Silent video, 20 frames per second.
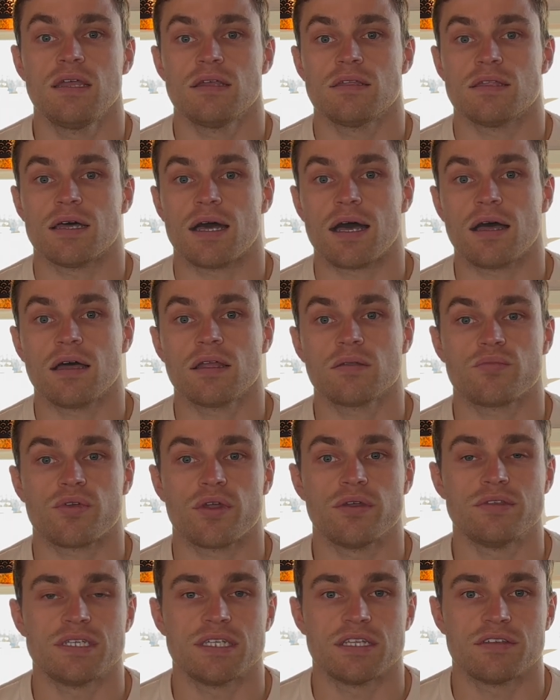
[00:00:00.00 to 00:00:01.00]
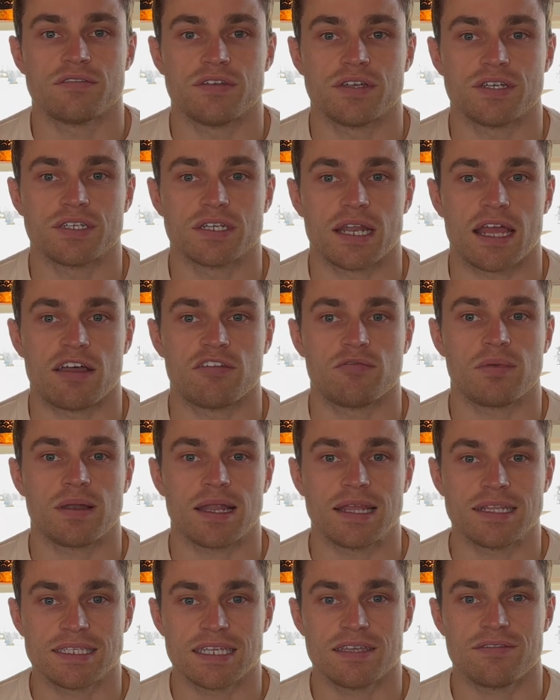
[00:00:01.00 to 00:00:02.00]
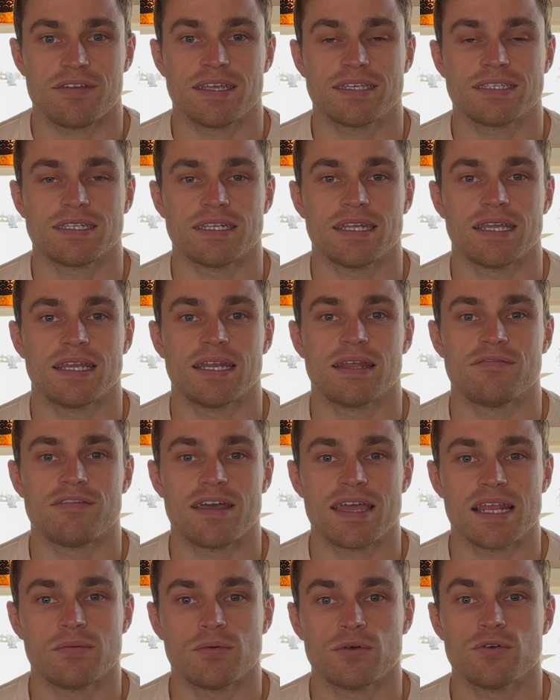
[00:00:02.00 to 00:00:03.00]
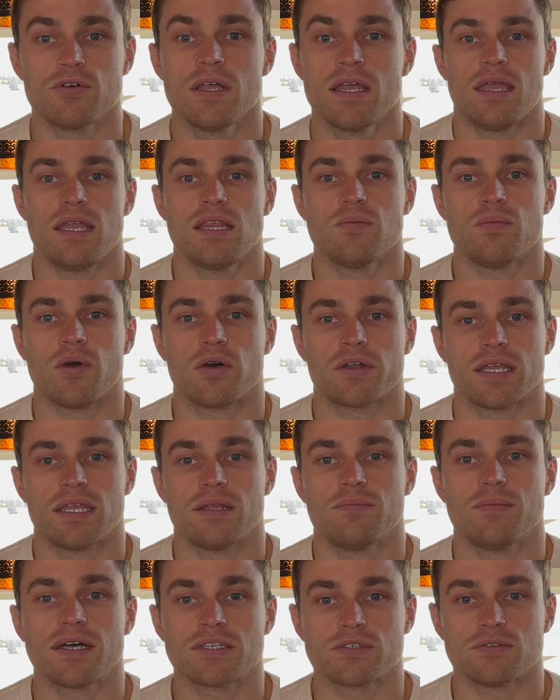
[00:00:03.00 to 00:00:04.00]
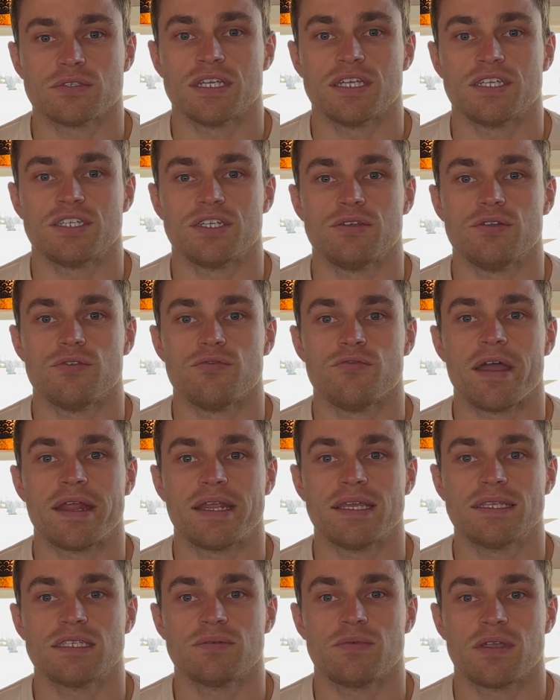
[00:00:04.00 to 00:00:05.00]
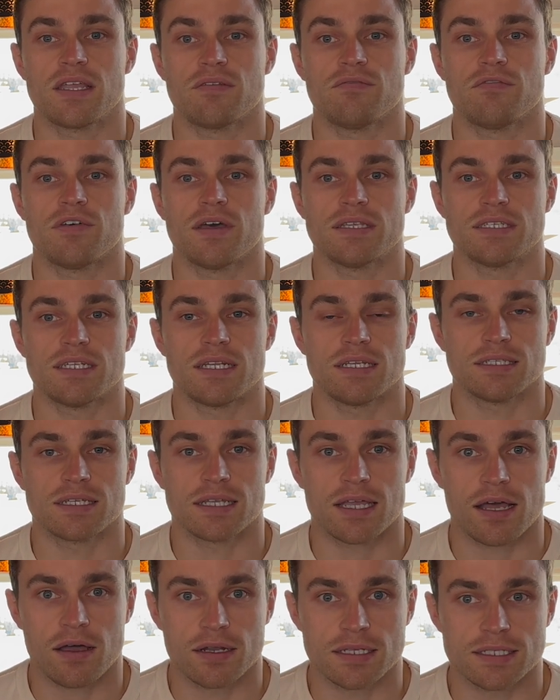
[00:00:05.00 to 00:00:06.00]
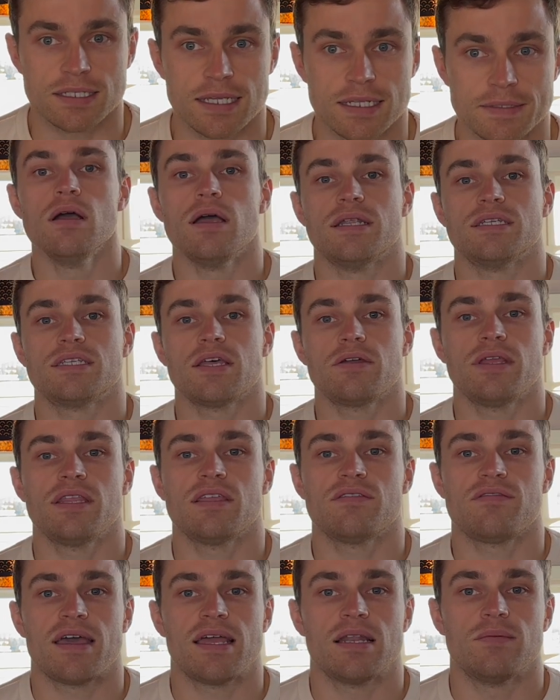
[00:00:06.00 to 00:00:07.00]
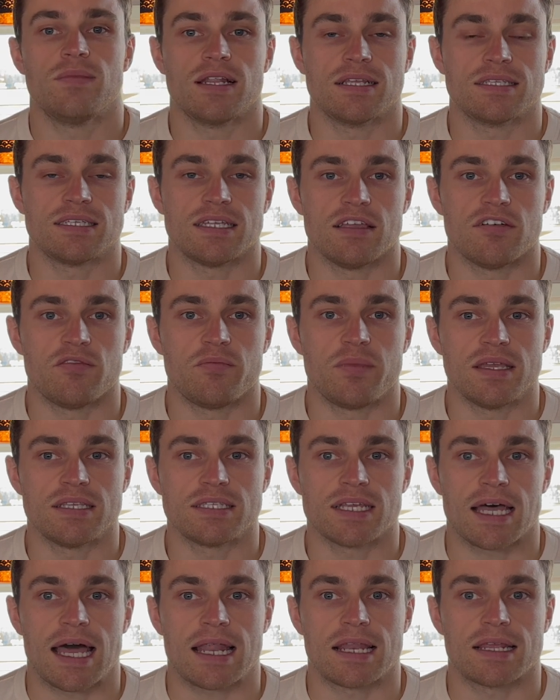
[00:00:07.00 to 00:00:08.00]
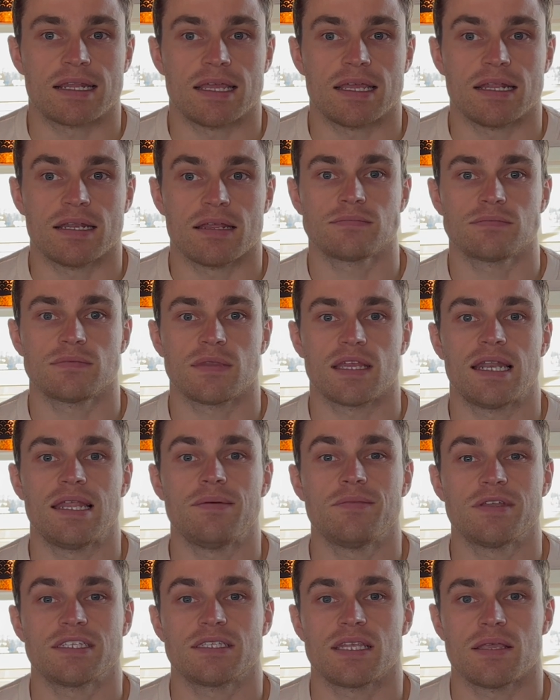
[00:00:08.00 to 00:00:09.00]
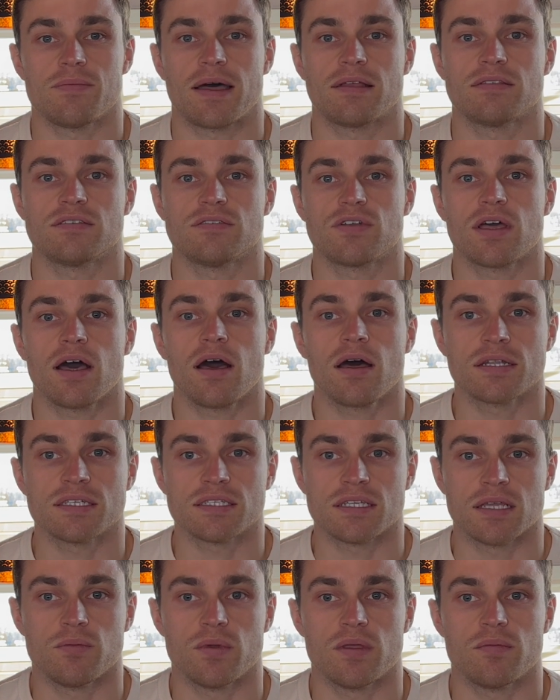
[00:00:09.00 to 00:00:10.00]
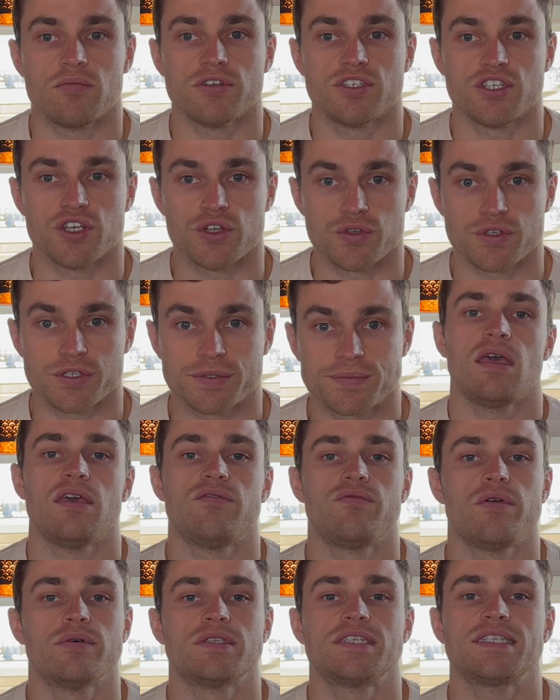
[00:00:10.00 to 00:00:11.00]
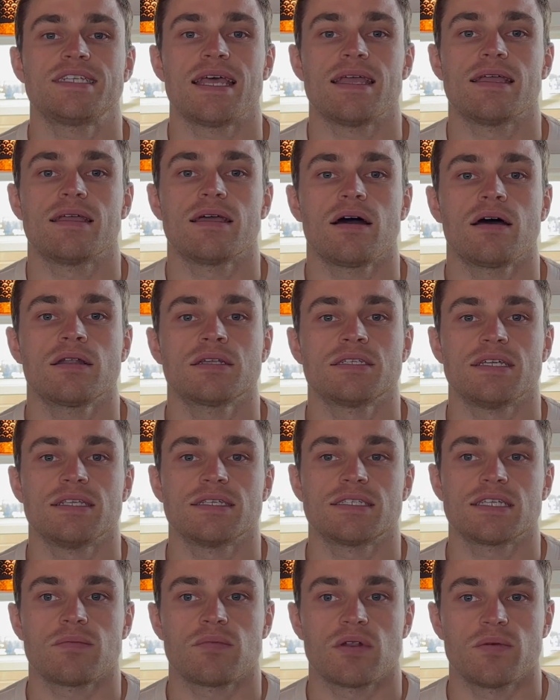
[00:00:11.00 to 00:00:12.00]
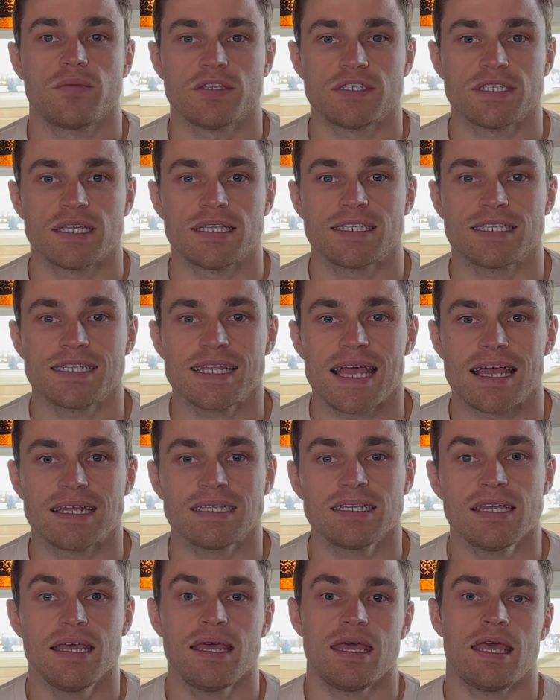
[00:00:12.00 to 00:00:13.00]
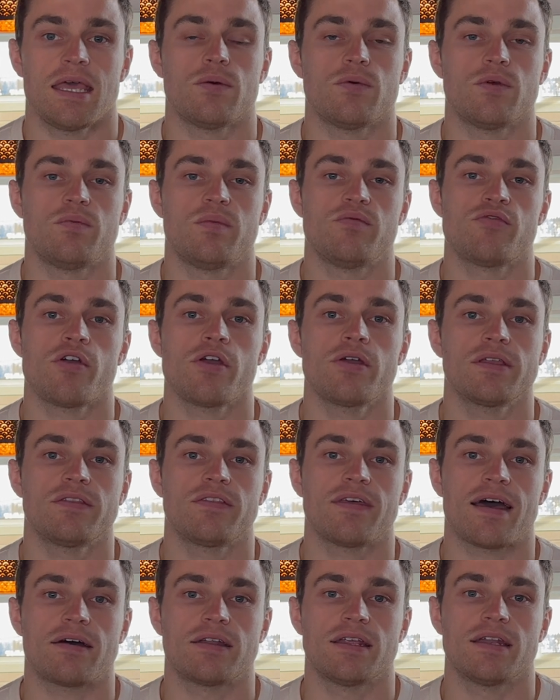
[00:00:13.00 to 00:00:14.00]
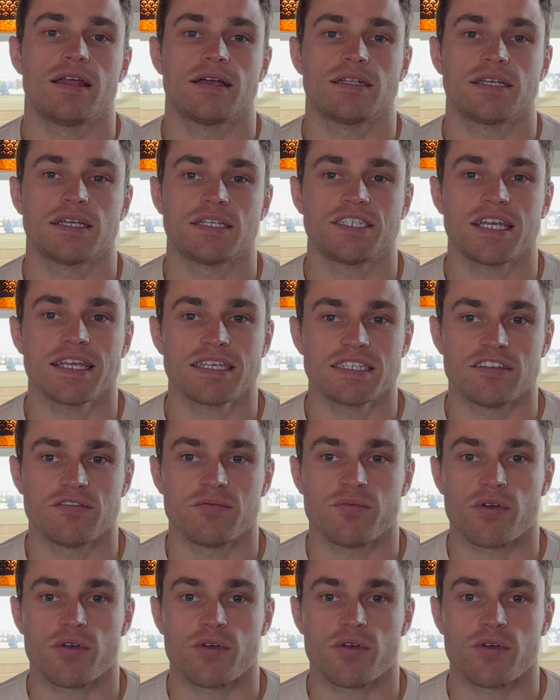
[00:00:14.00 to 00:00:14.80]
that aren't protein deficient have plenty of histidine available in the body and muscle tissue ready to be converted into carnosine. It is only the availability of beta-alanine that limits the amount of carnosine we produce. If we were to take carnosine supplements instead, it would be broken down in our digestive